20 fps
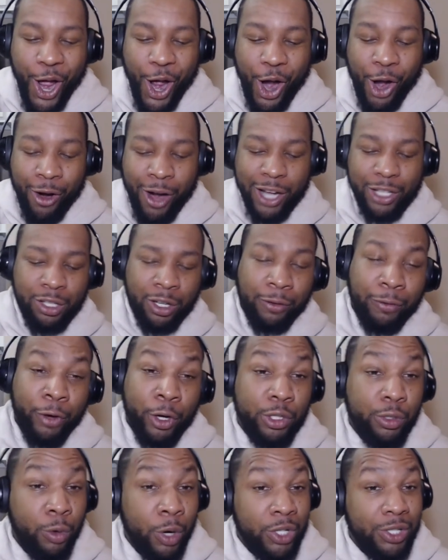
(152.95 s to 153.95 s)
All right. So the
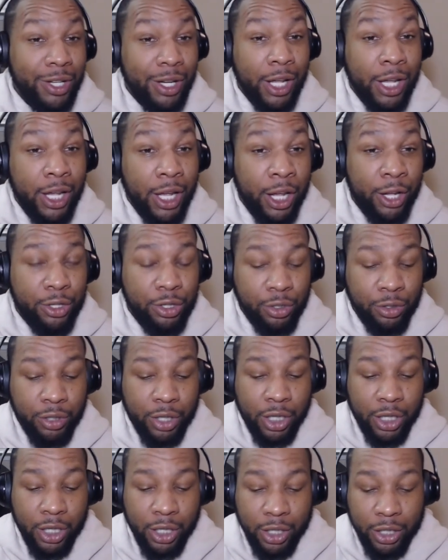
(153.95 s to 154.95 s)
first question they answered
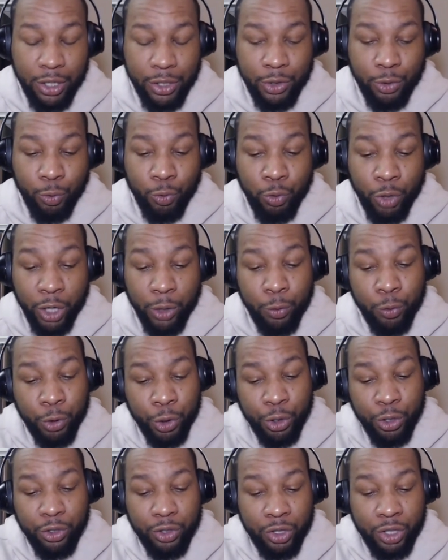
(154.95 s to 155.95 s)
is, what
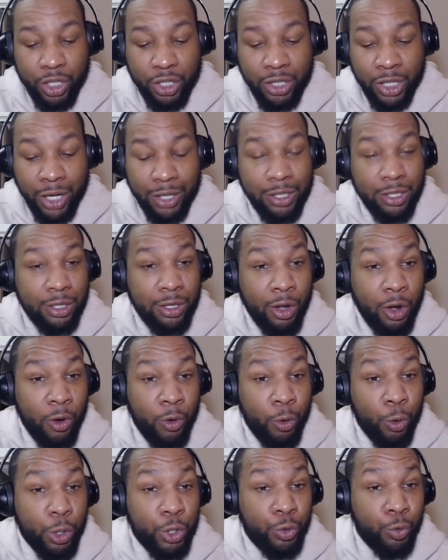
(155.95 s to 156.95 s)
will the Texas
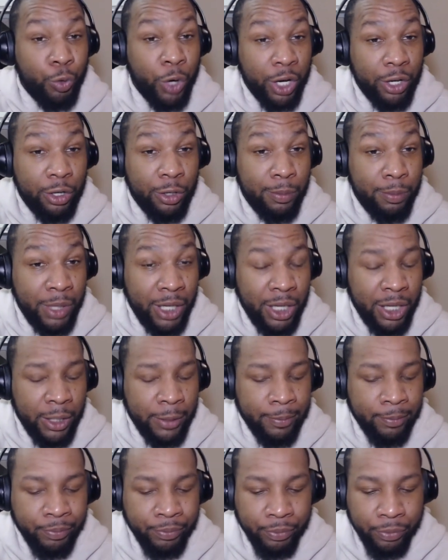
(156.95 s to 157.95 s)
Longhorns record
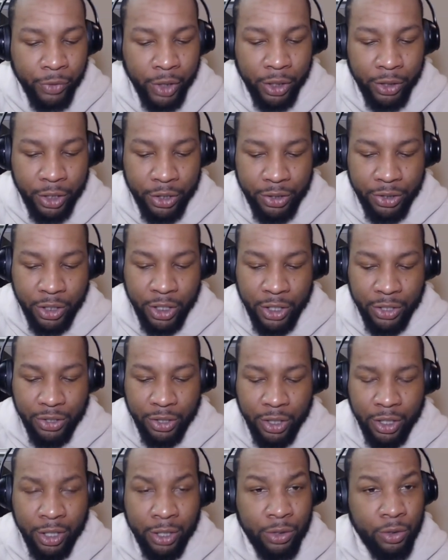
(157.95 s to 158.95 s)
be this
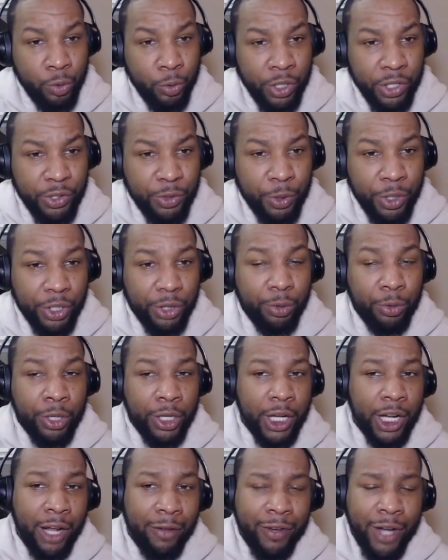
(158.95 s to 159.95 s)
season in
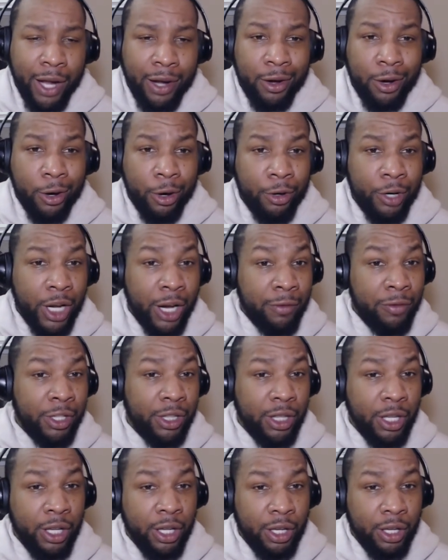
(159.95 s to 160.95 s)
2023? And I've kind of heard
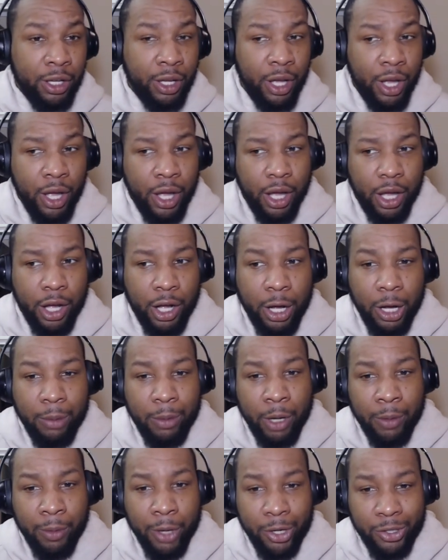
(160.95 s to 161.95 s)
everything
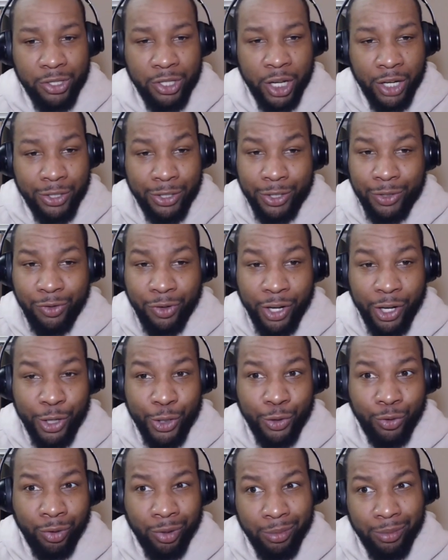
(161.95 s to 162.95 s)
amongst Texas
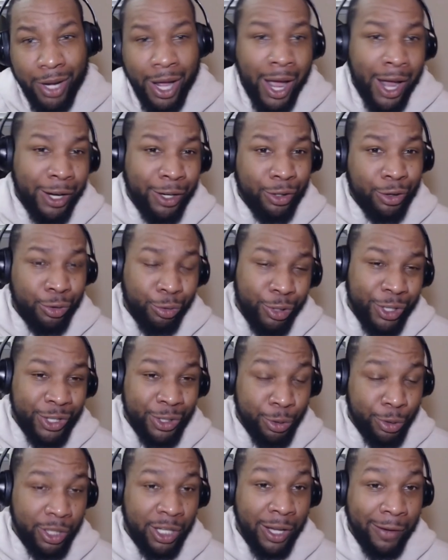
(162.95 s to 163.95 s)
fans from 9-3
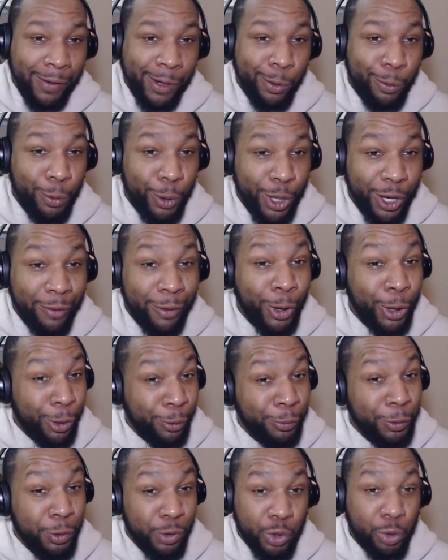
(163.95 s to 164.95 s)
to 11-1. I've heard a
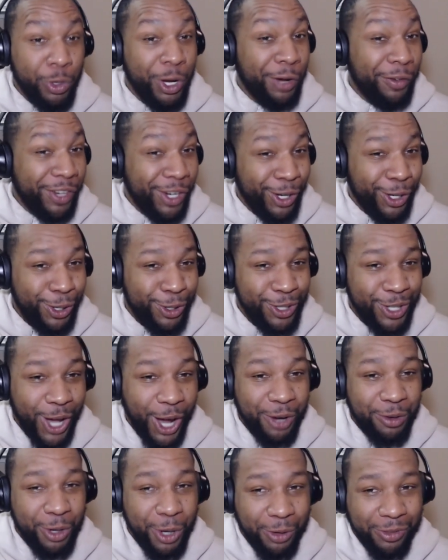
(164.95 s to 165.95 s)
few 12-0s. I
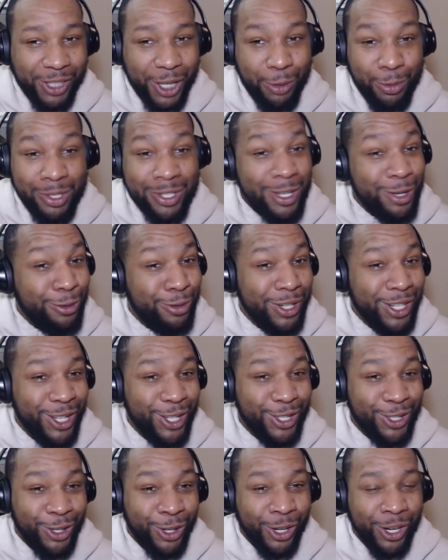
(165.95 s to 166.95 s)
don't know if they were
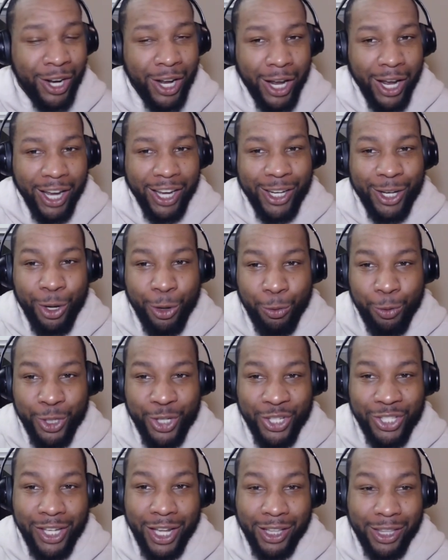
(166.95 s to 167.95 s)
serious or, you know, we're
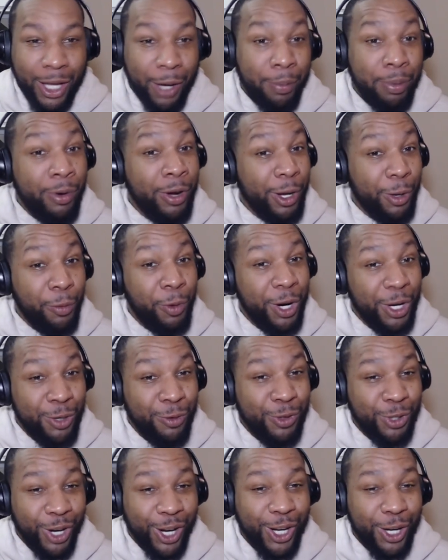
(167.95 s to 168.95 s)
just at that point where you
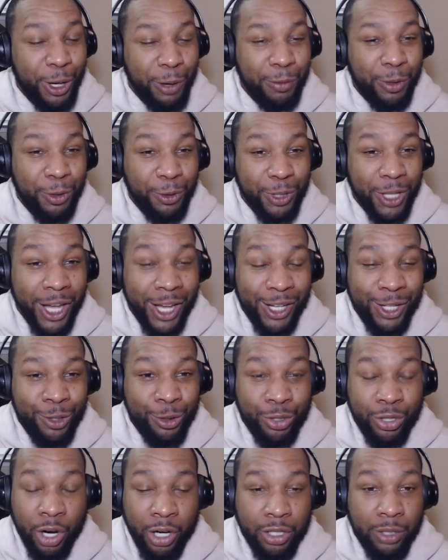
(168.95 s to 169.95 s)
drank enough Kool-Aid and
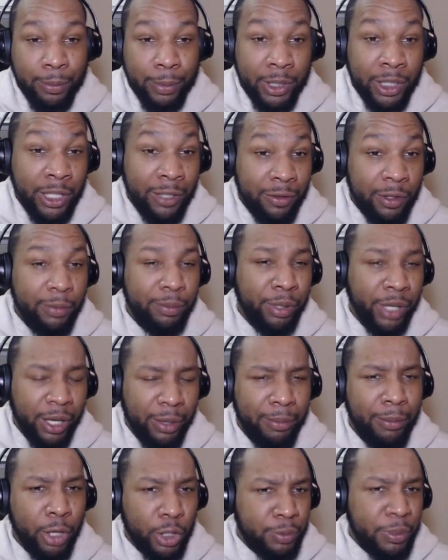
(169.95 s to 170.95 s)
you start to believe it.
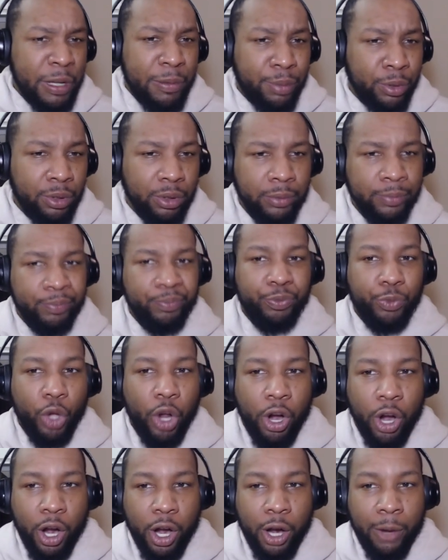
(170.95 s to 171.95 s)
But most people
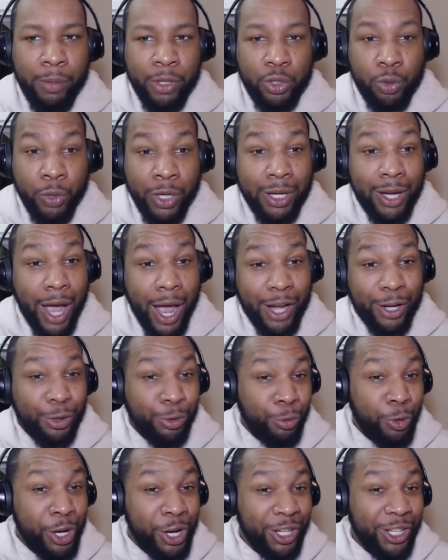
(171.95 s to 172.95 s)
are between
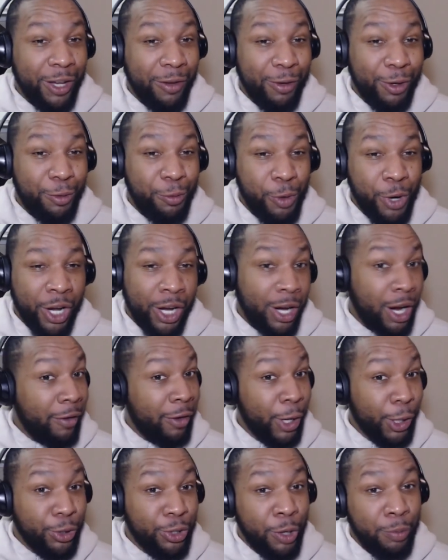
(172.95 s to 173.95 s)
9-3 and 11-1. And I've
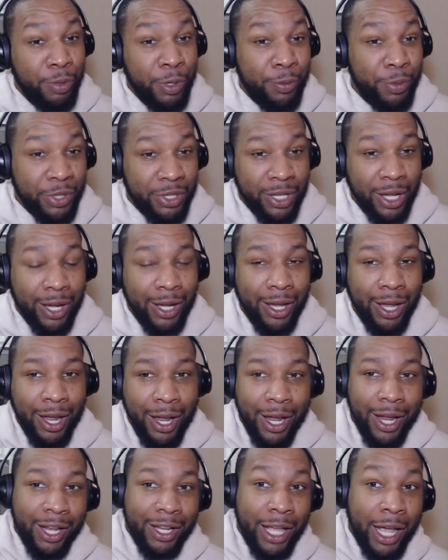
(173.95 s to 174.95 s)
heard some people say
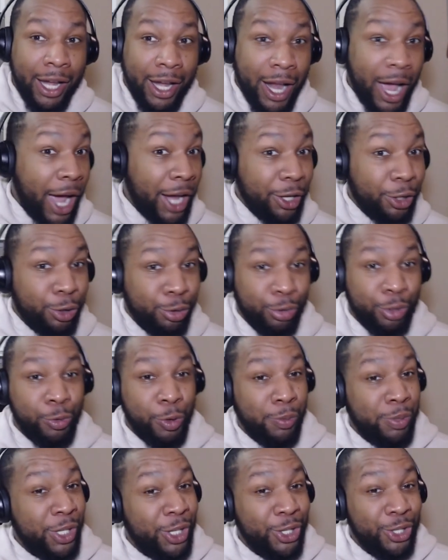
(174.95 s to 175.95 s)
that 9-3
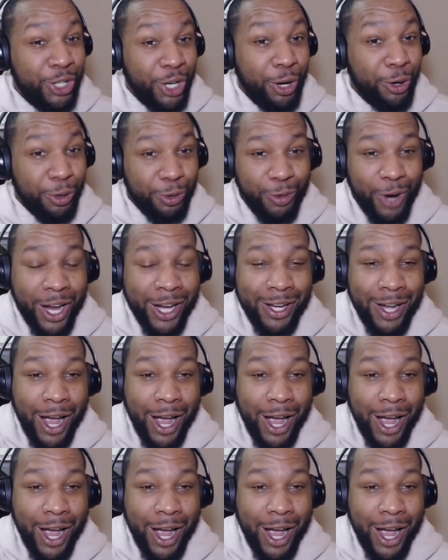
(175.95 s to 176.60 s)
would be a joke, right?